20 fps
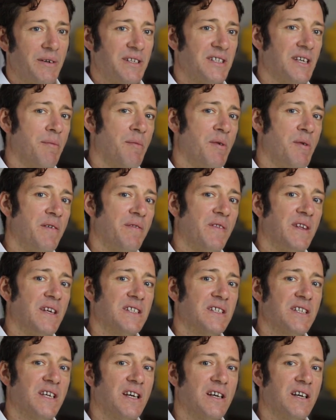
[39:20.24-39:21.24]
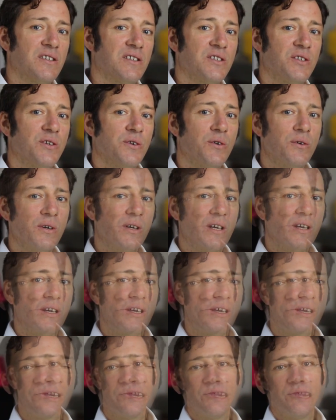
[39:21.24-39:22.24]
So in summary for the entire
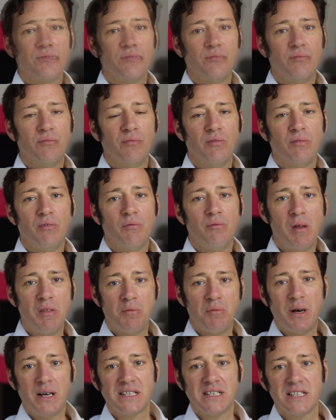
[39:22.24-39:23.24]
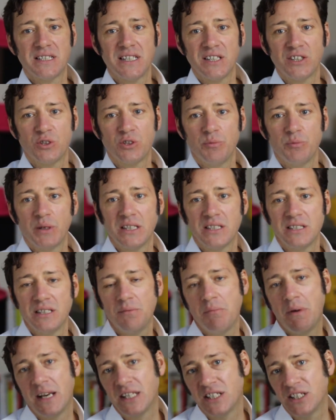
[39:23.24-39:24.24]
talk, month planning is essential
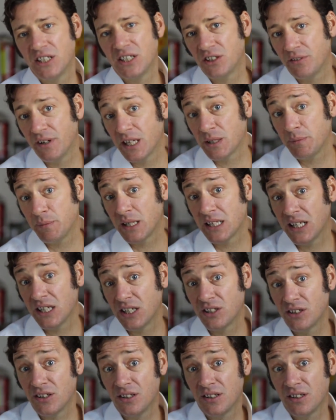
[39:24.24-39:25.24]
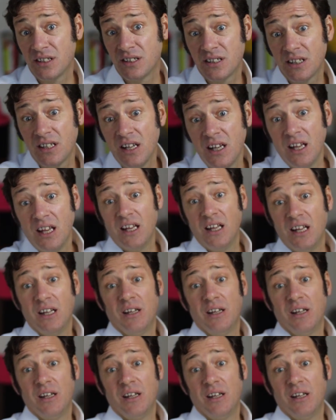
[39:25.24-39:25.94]
because it manages your expectations.